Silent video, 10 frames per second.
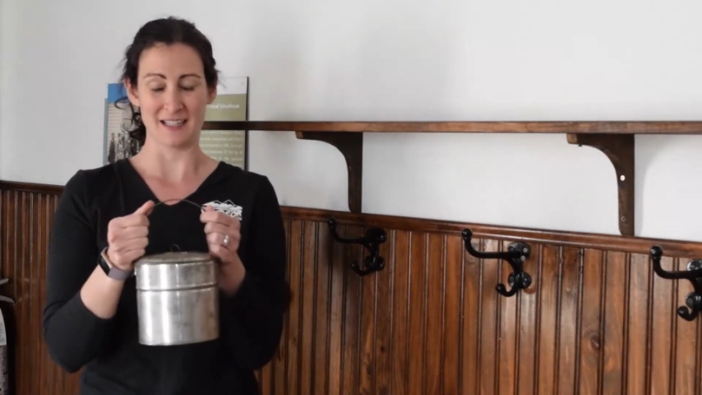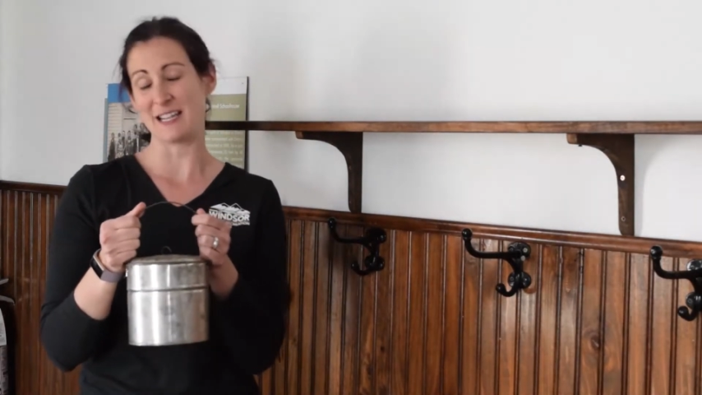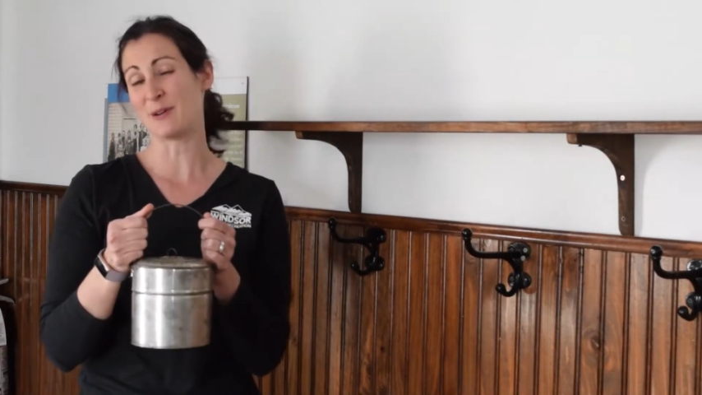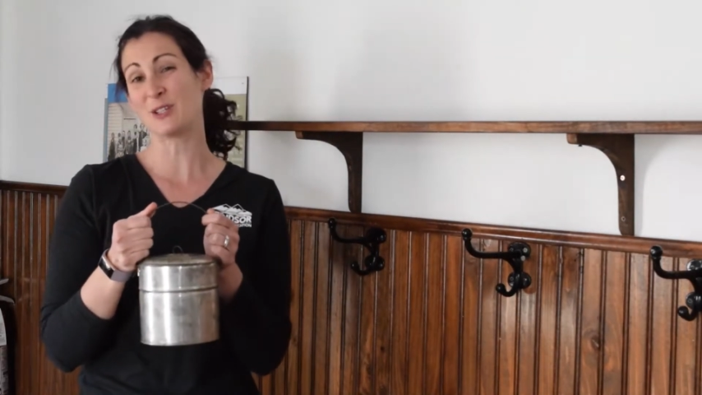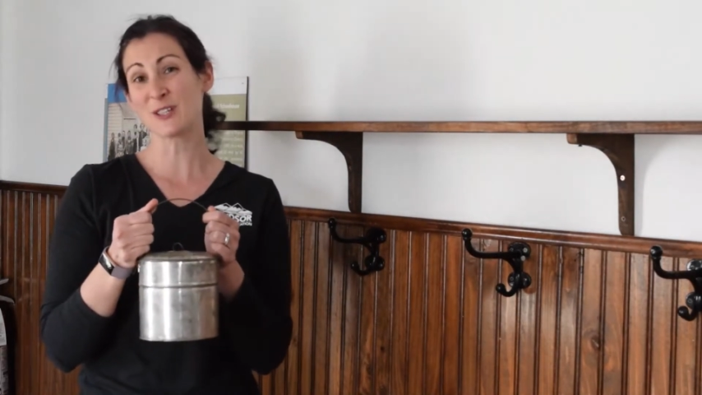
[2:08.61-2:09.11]

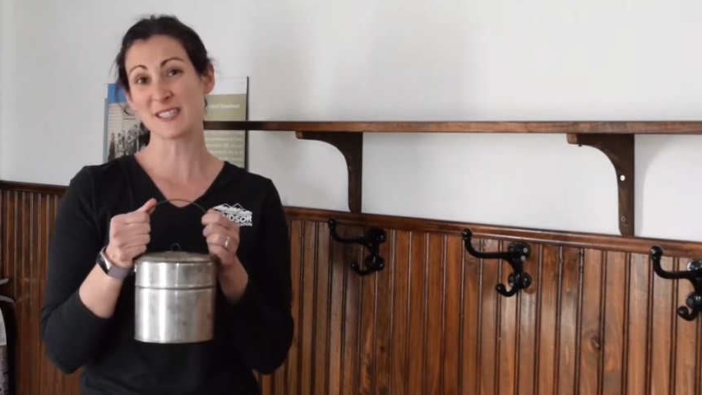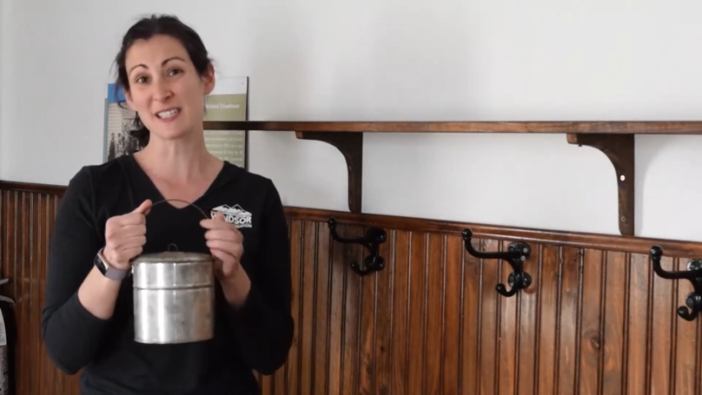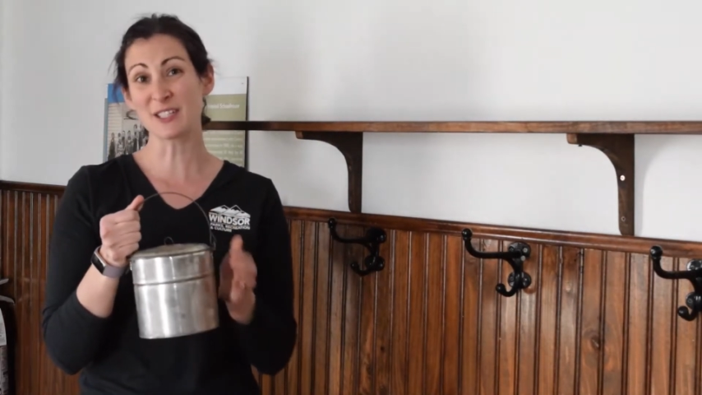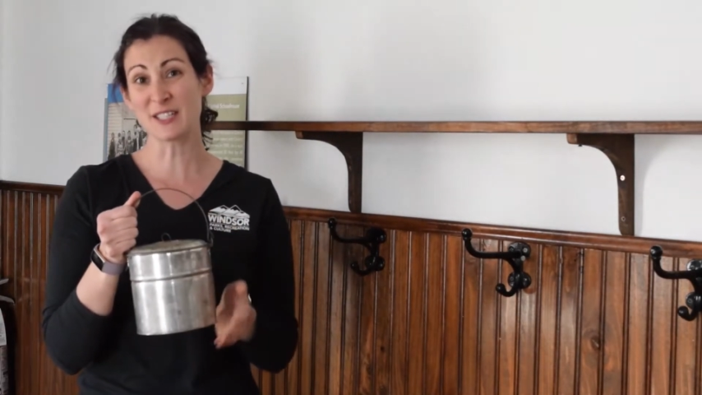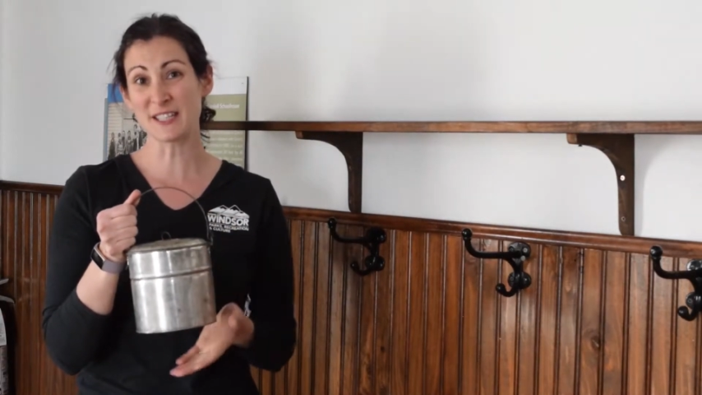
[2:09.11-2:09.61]
Now it looks a
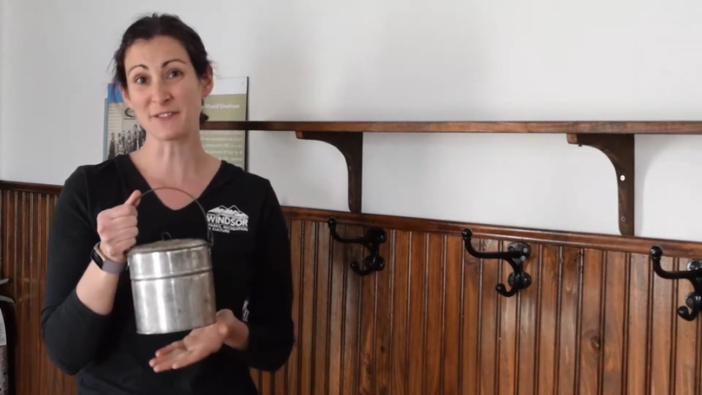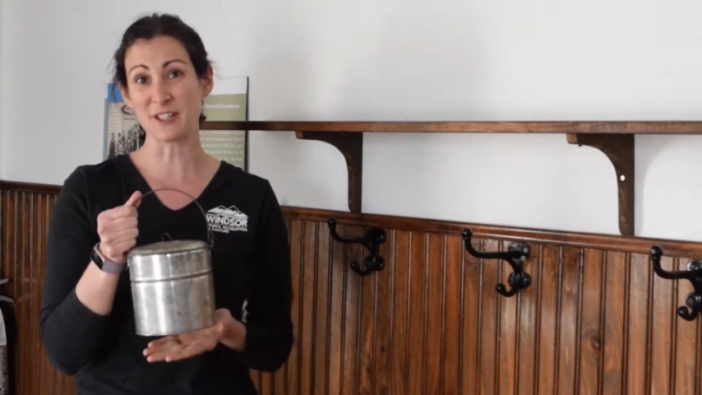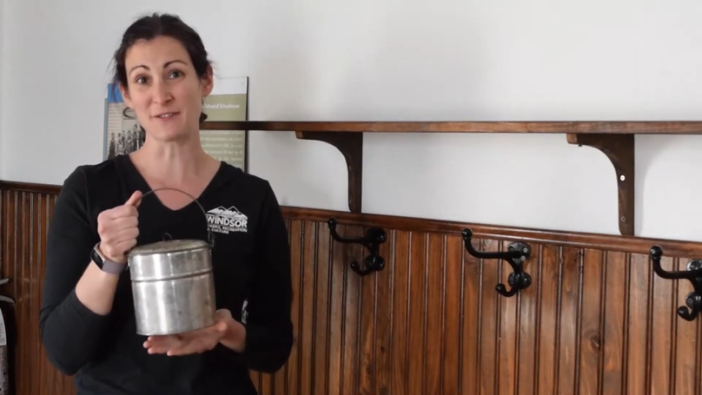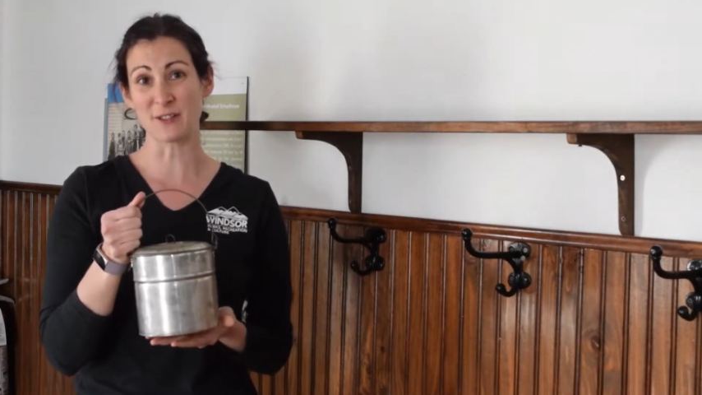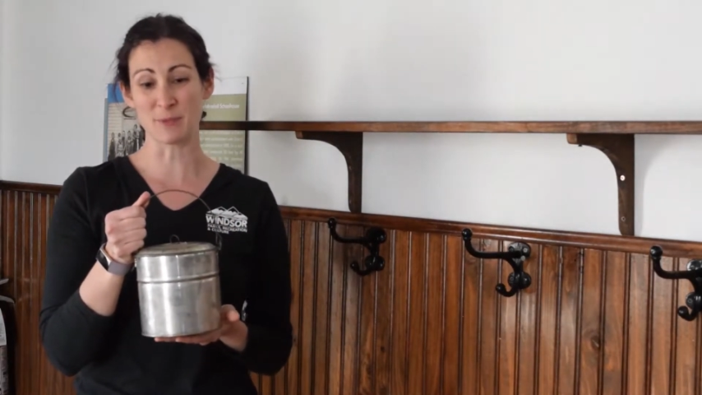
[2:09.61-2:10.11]
little
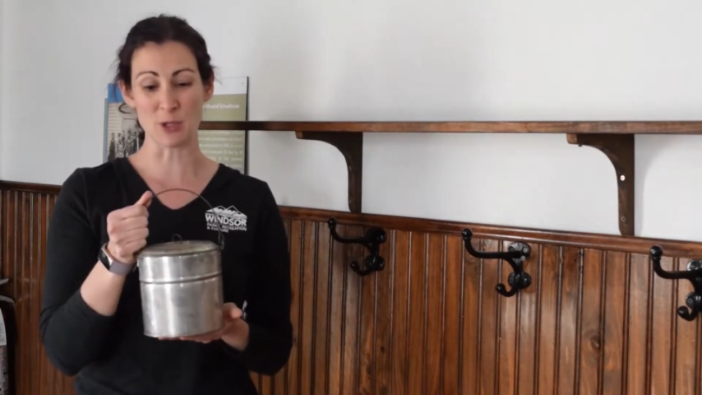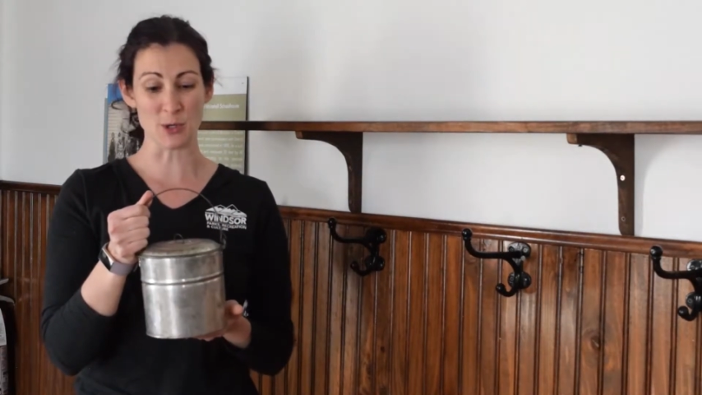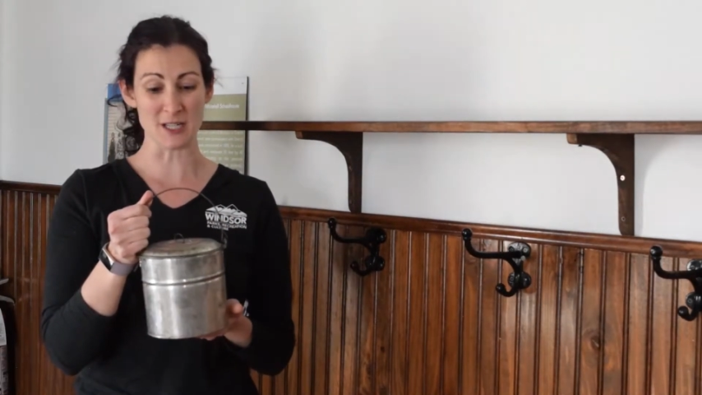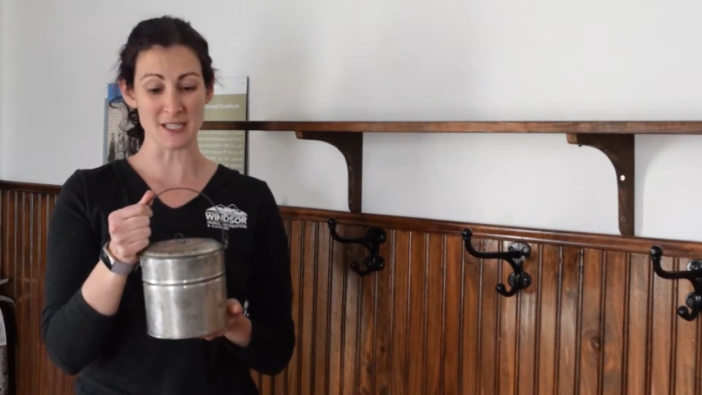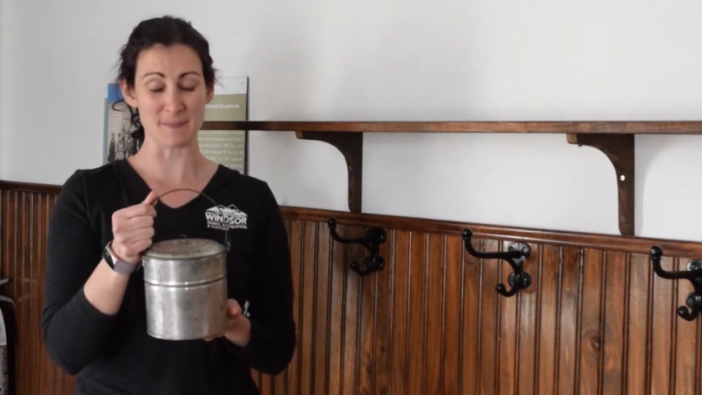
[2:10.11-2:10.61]
different from yours,